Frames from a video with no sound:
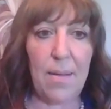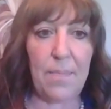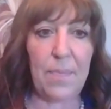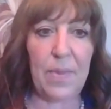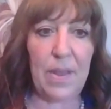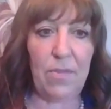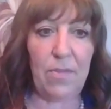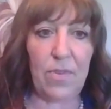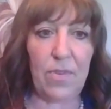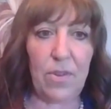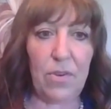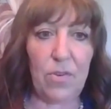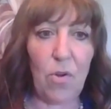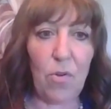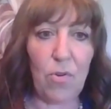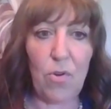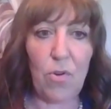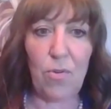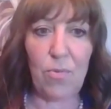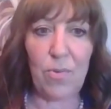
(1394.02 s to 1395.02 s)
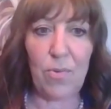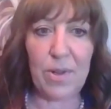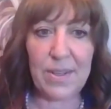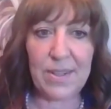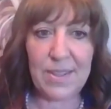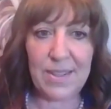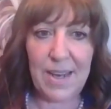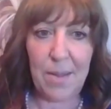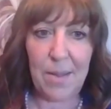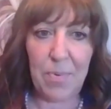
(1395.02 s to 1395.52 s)
if you don't know a real
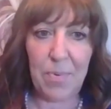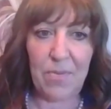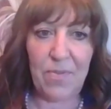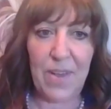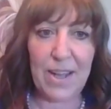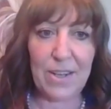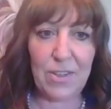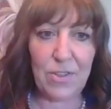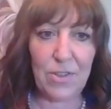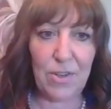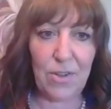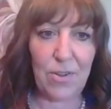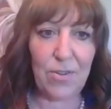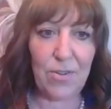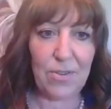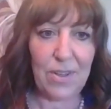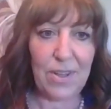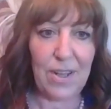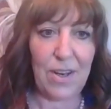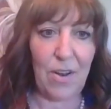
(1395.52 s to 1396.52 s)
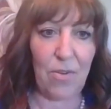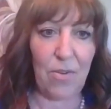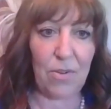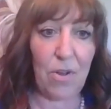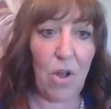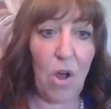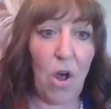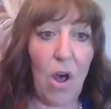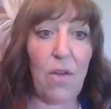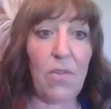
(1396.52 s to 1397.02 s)
estate professional,
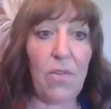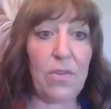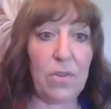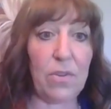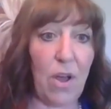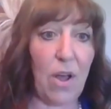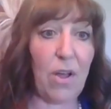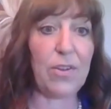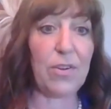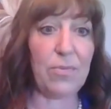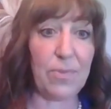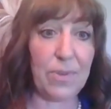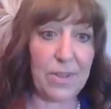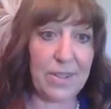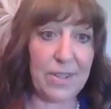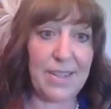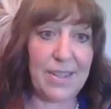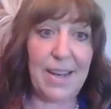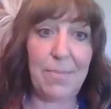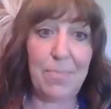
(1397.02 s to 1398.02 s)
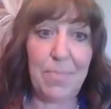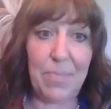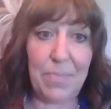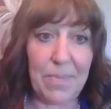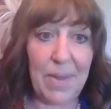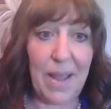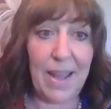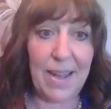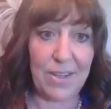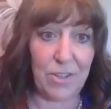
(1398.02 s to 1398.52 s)
call your real estate
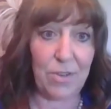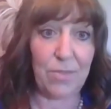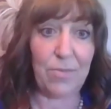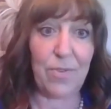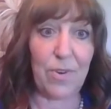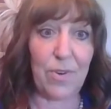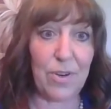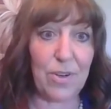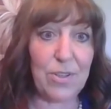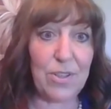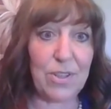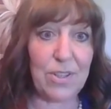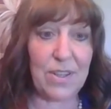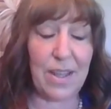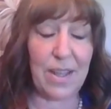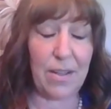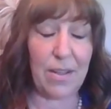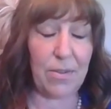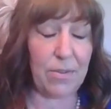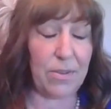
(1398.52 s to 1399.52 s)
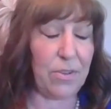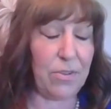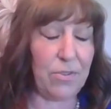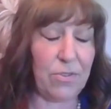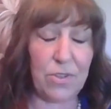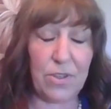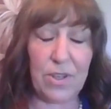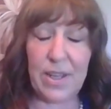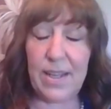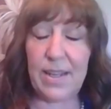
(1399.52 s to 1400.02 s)
agent first. They'll
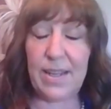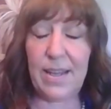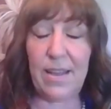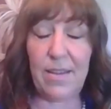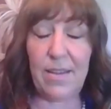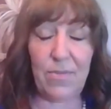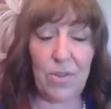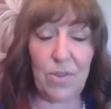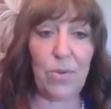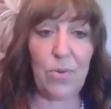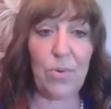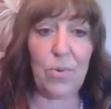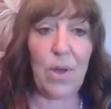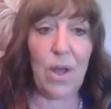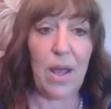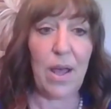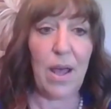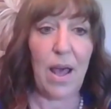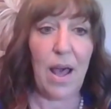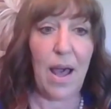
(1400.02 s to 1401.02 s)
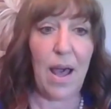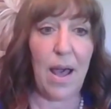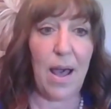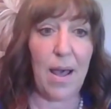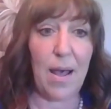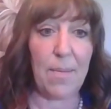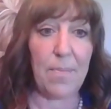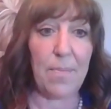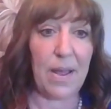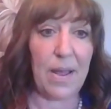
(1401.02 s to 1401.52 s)
usually give you
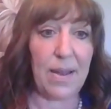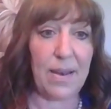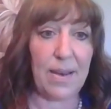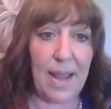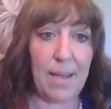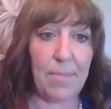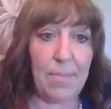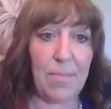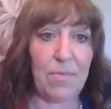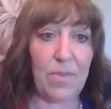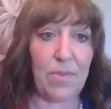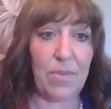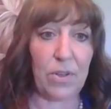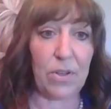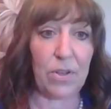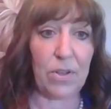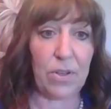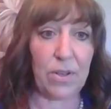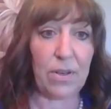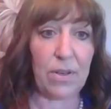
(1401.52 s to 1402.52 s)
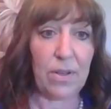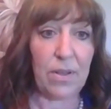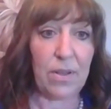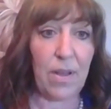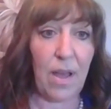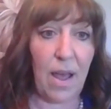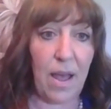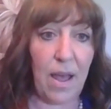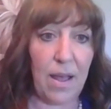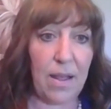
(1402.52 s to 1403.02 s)
a name of a good
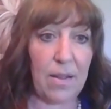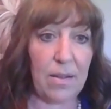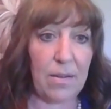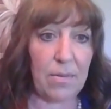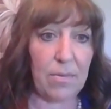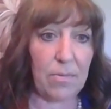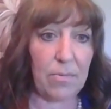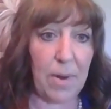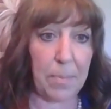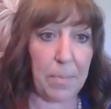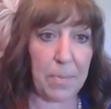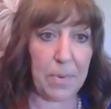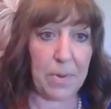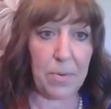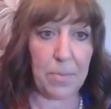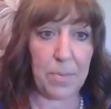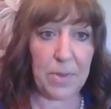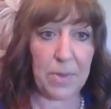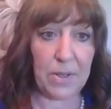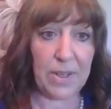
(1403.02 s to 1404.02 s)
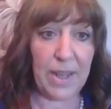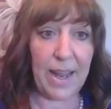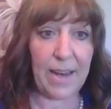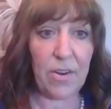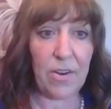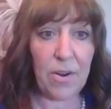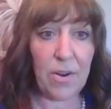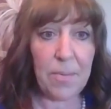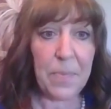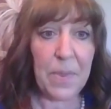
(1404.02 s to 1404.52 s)
reputable
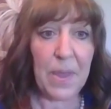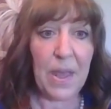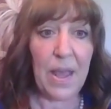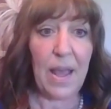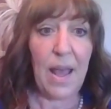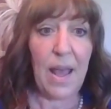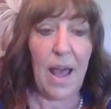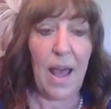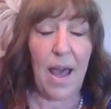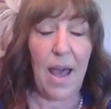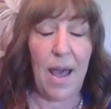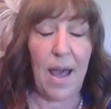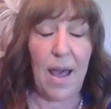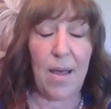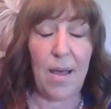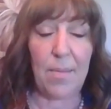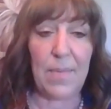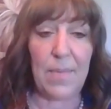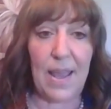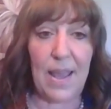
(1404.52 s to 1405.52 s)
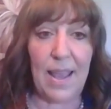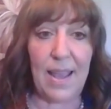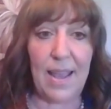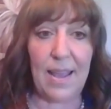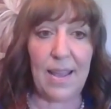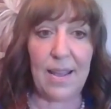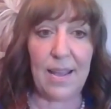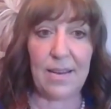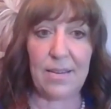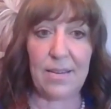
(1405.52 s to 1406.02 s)
lender,
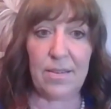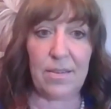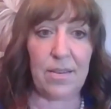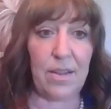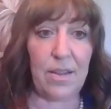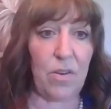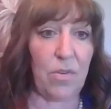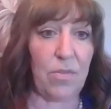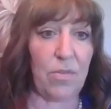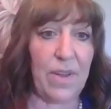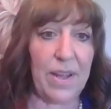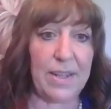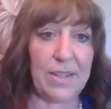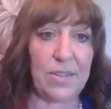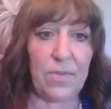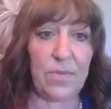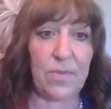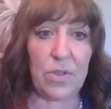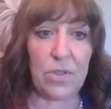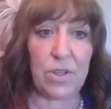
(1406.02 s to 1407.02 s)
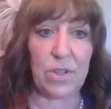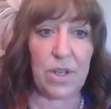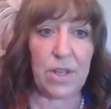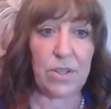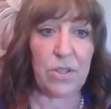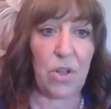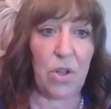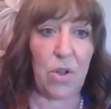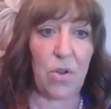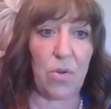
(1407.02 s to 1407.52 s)
and vice versa.
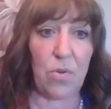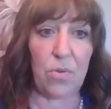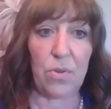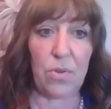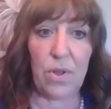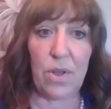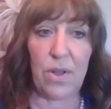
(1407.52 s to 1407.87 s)
So